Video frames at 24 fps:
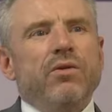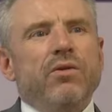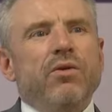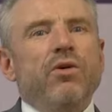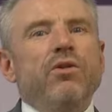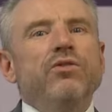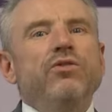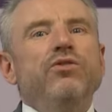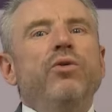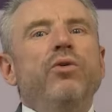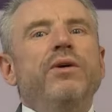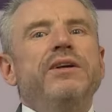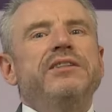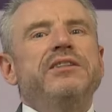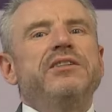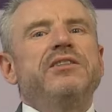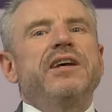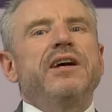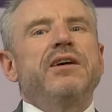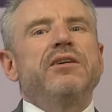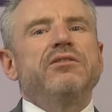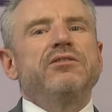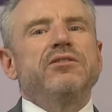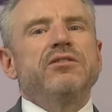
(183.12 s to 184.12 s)
or
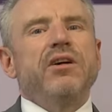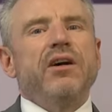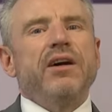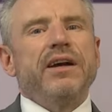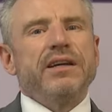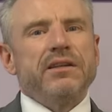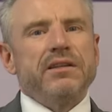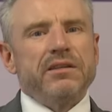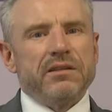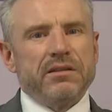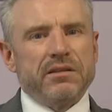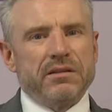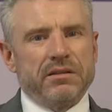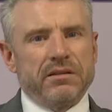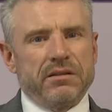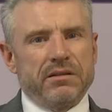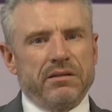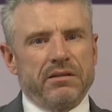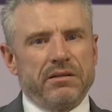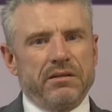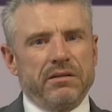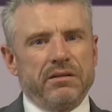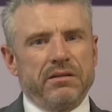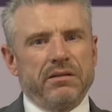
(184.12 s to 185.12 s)
noises outside.
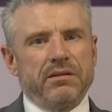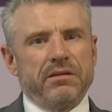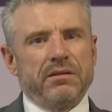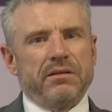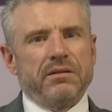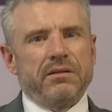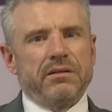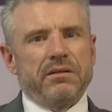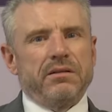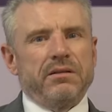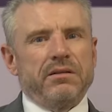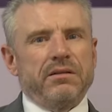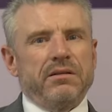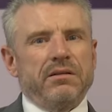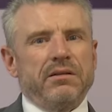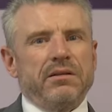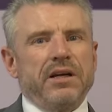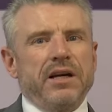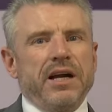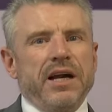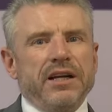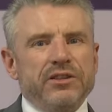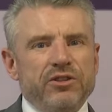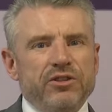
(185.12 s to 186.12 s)

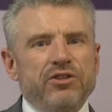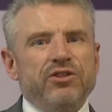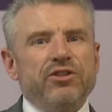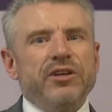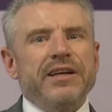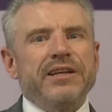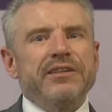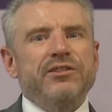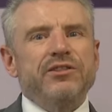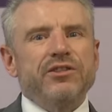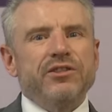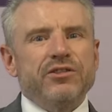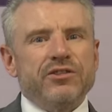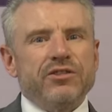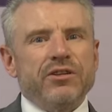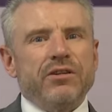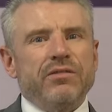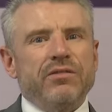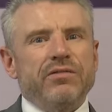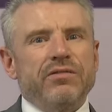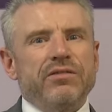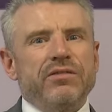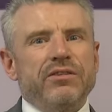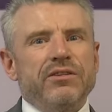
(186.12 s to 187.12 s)
As you say to
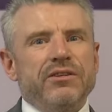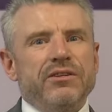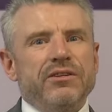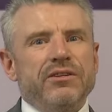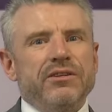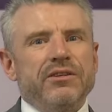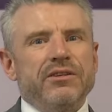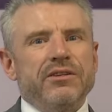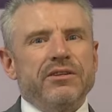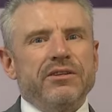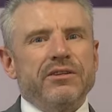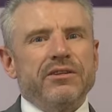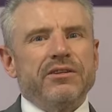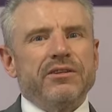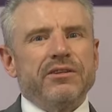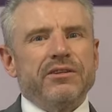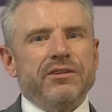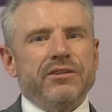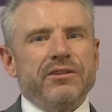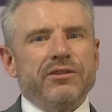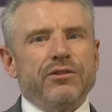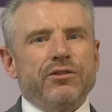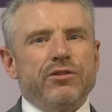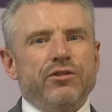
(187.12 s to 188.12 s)
yourself,
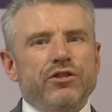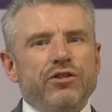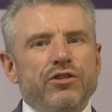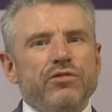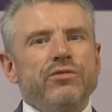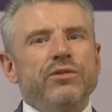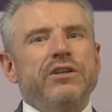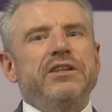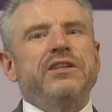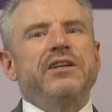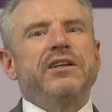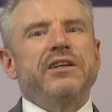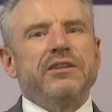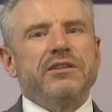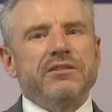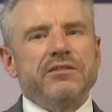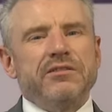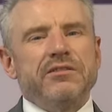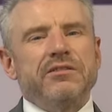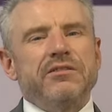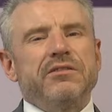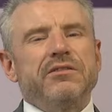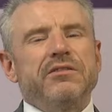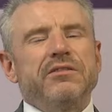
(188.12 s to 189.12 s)
three
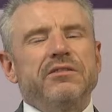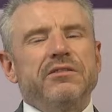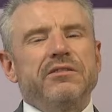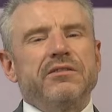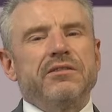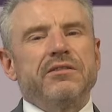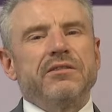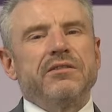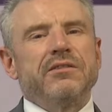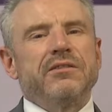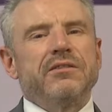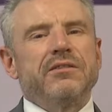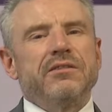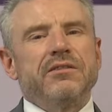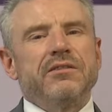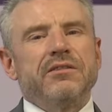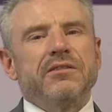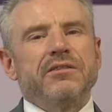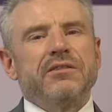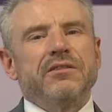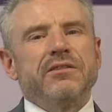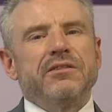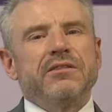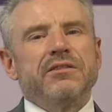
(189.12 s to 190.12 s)
things
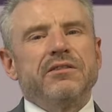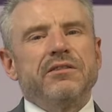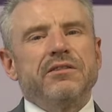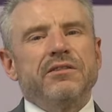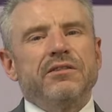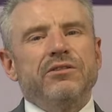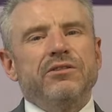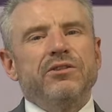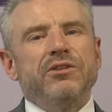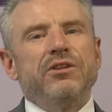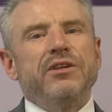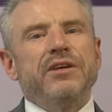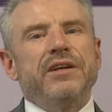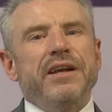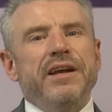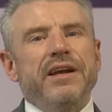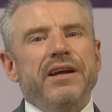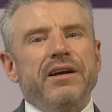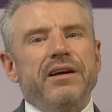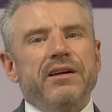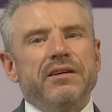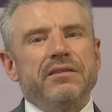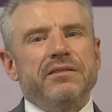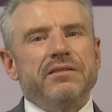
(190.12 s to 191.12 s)
you can
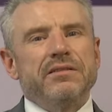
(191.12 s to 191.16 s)
hear.